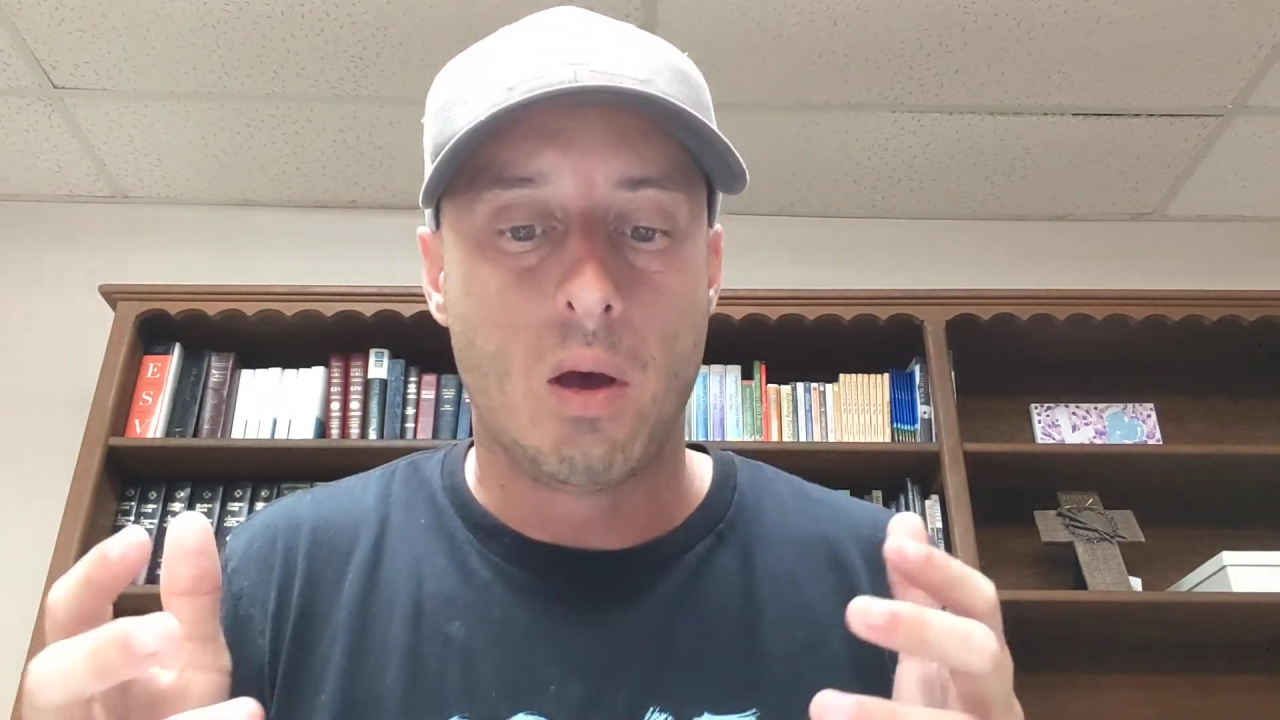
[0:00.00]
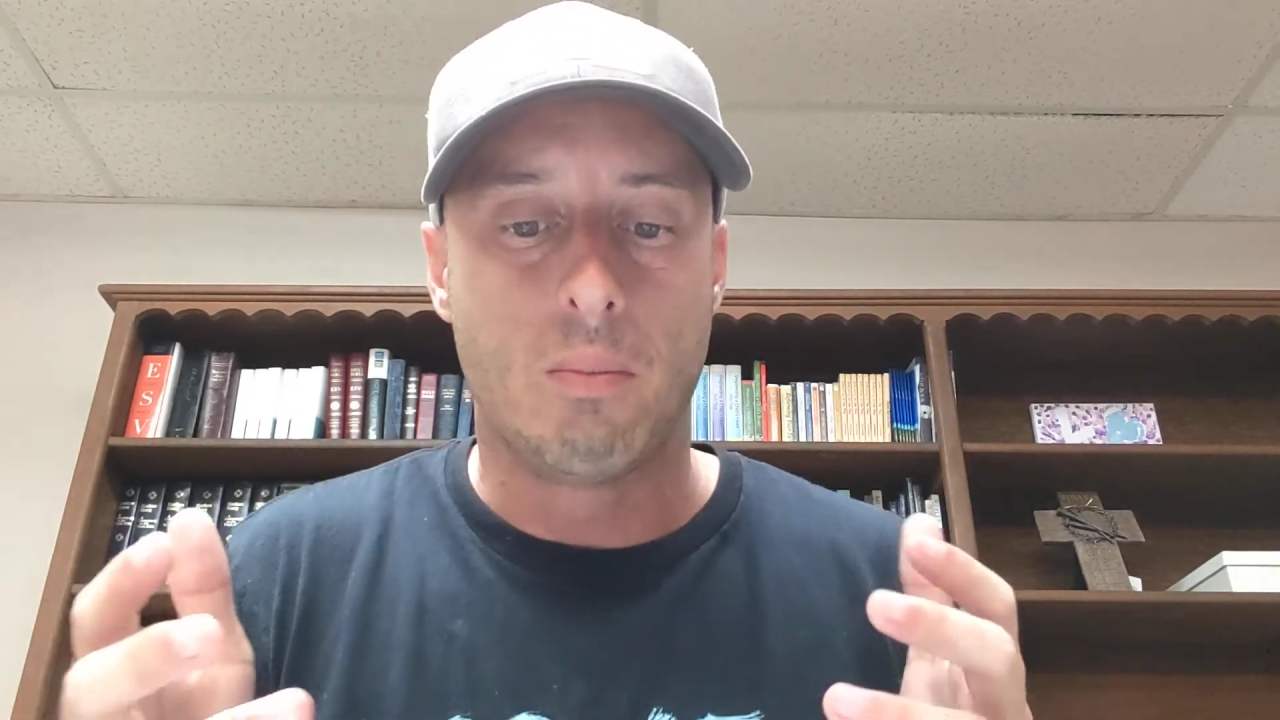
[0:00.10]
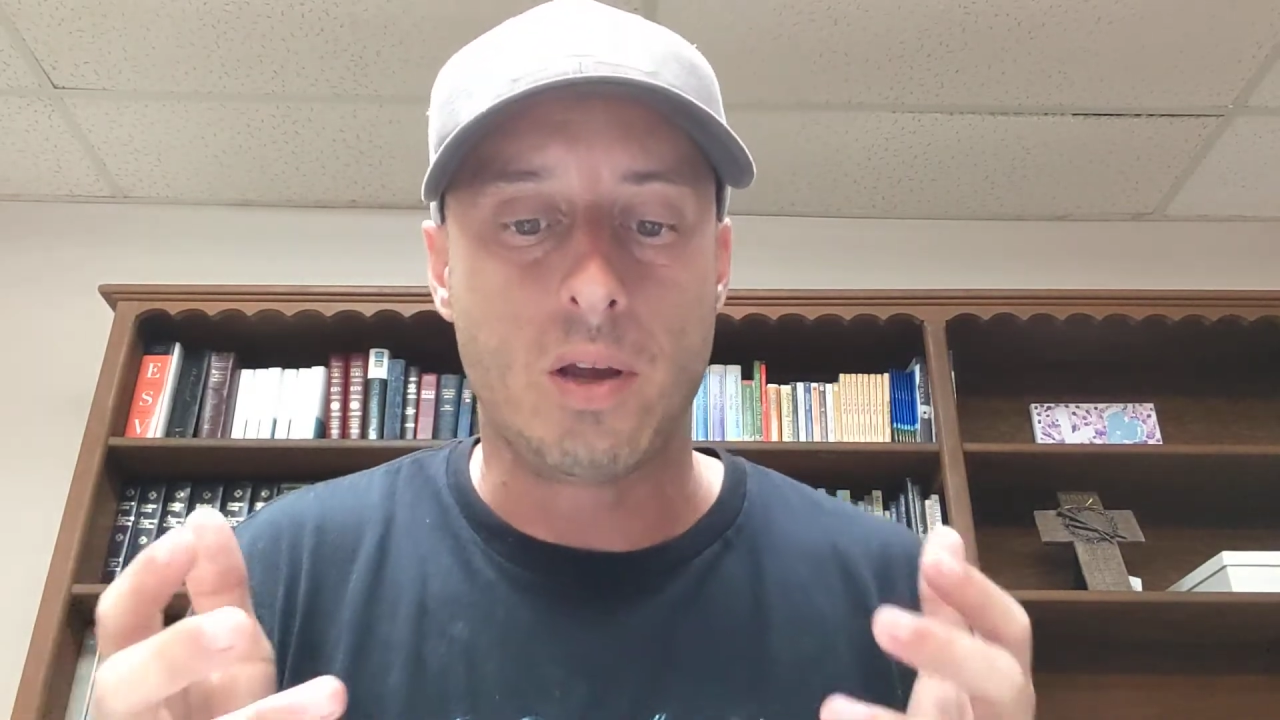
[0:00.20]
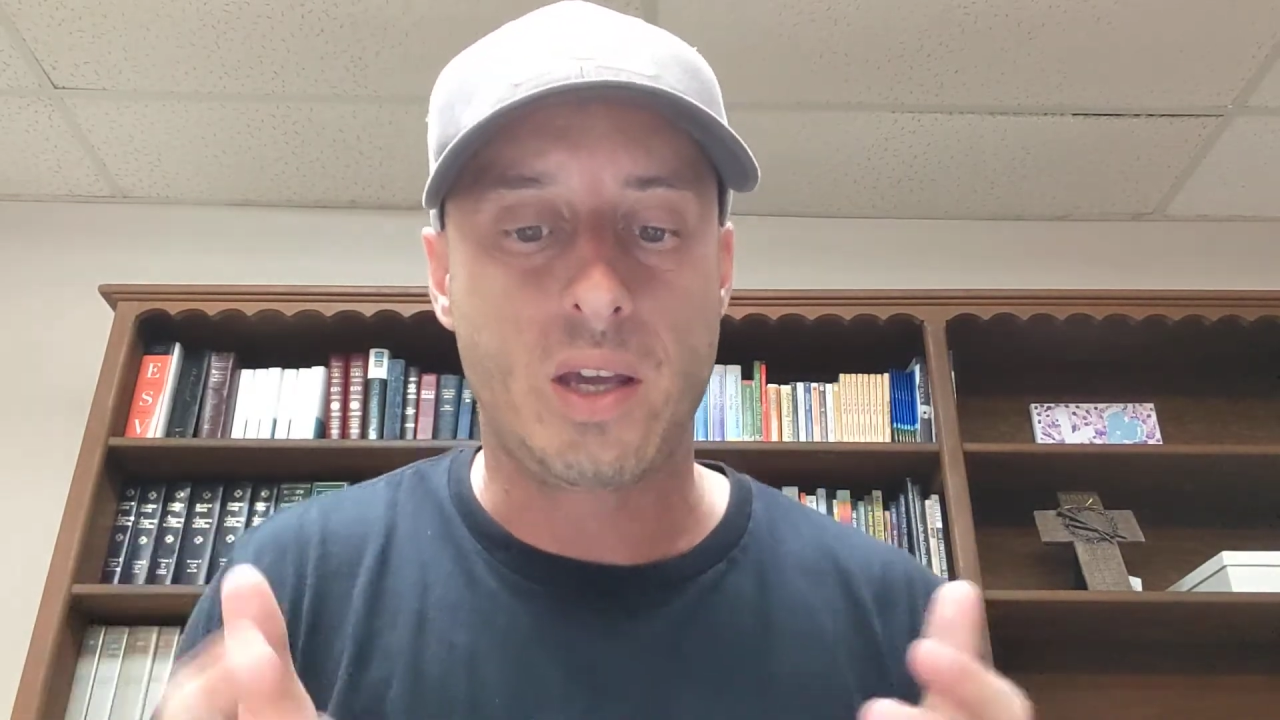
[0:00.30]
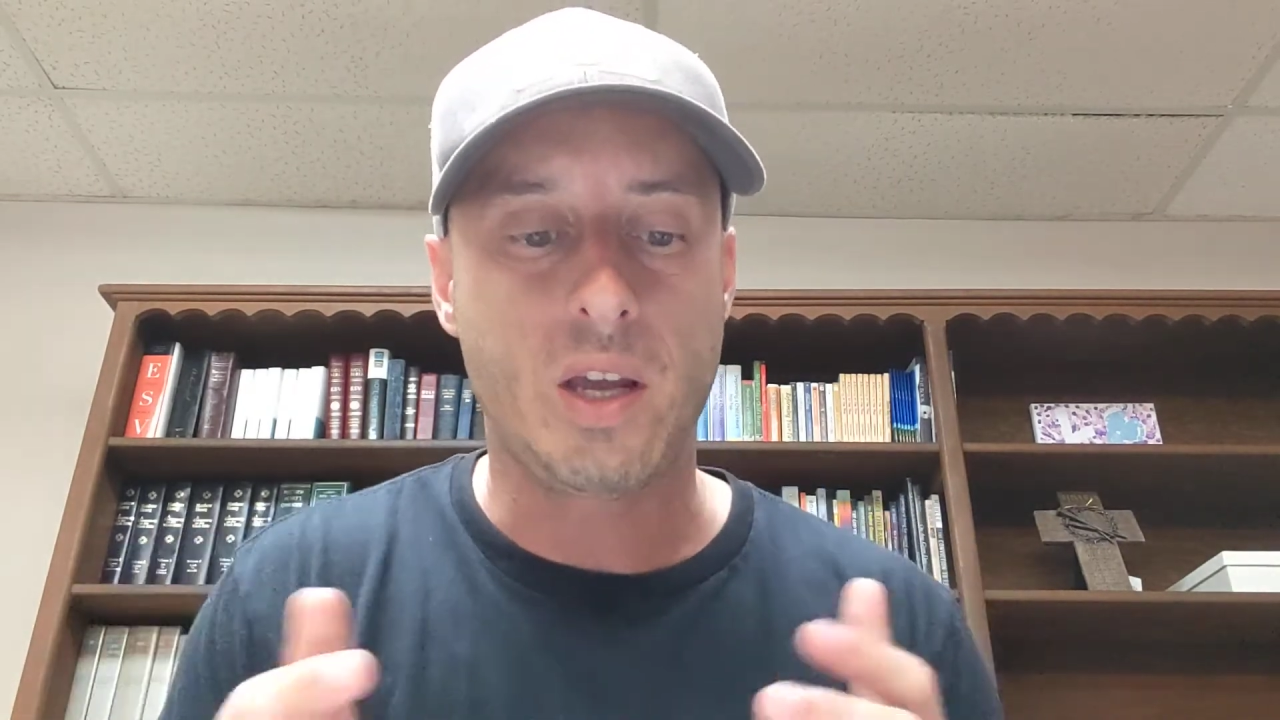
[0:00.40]

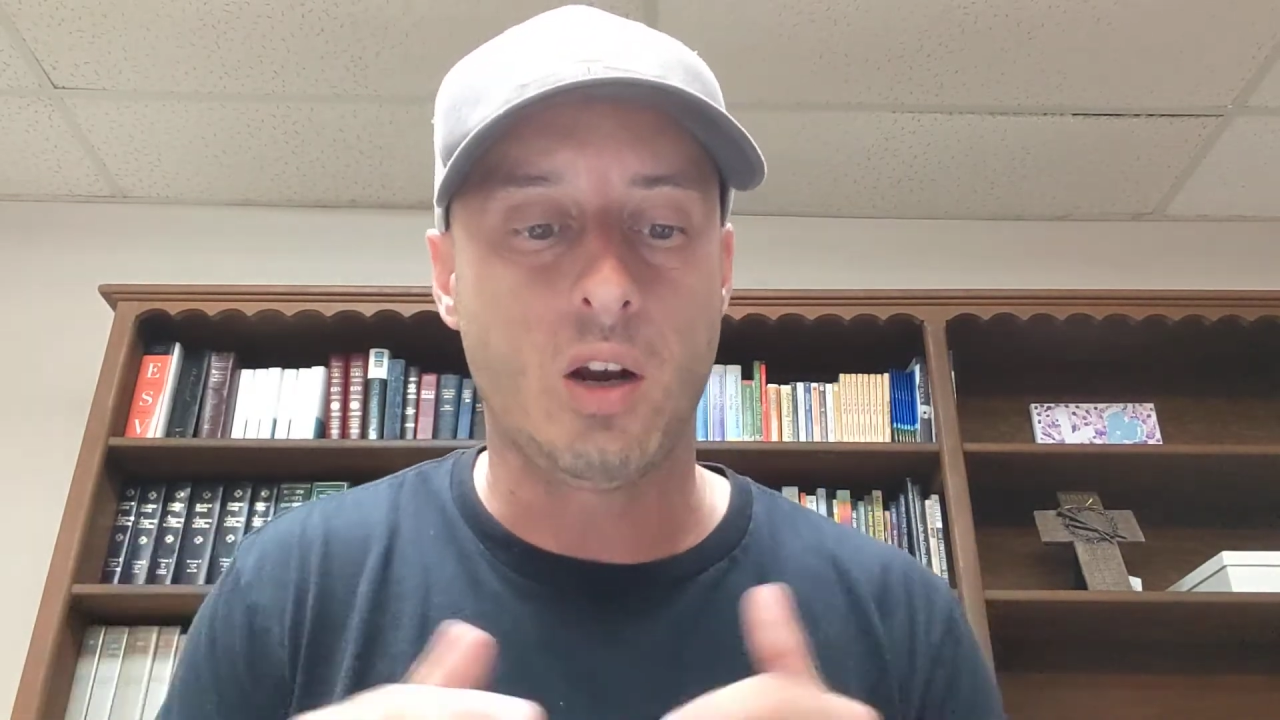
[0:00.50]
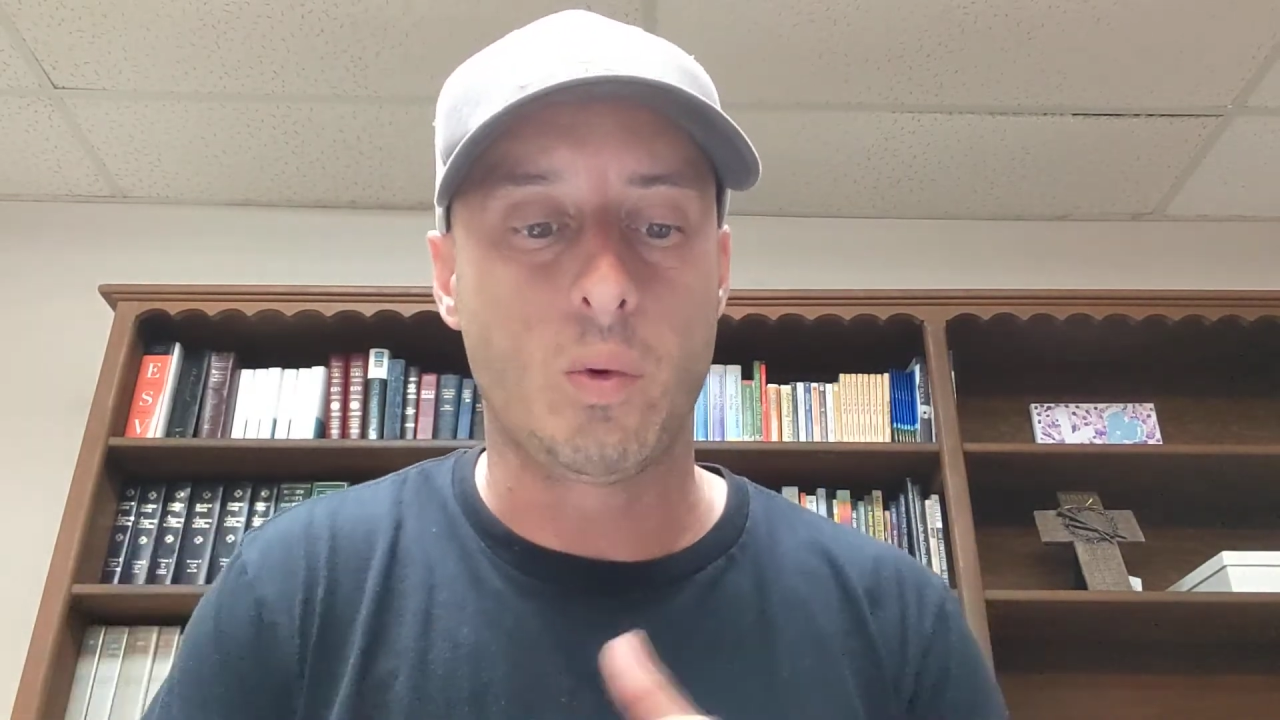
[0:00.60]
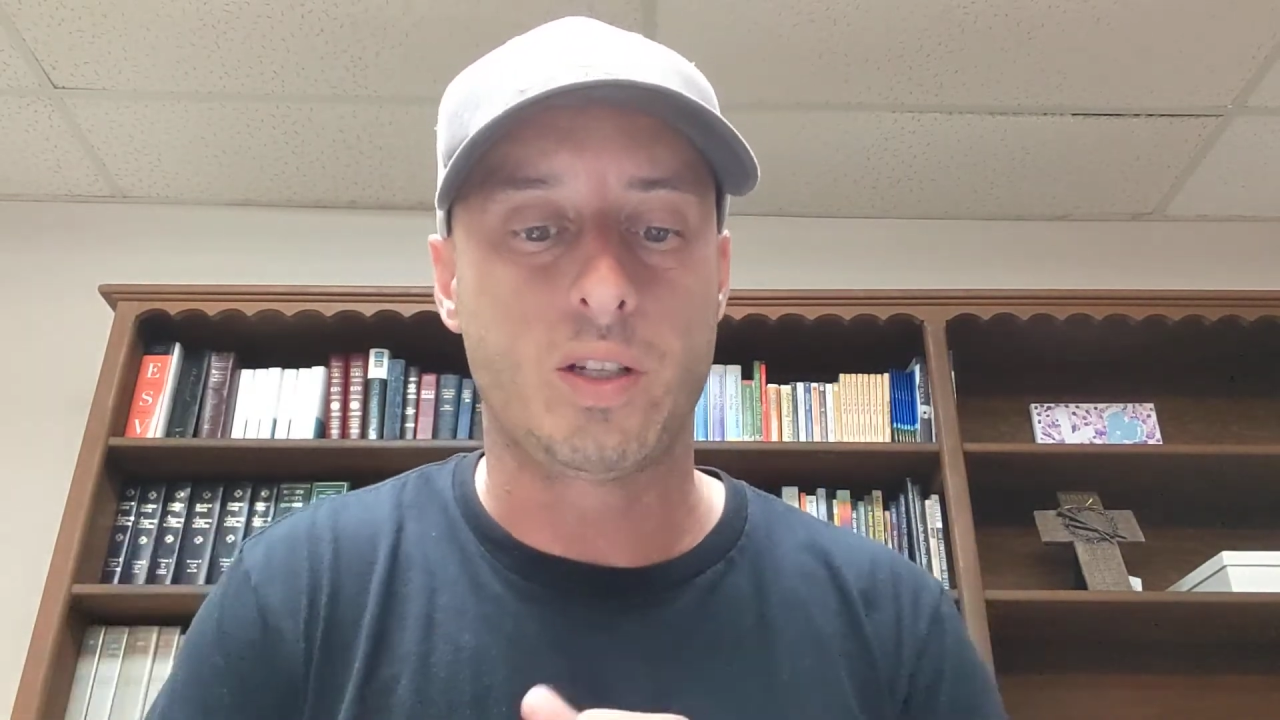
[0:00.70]
But here we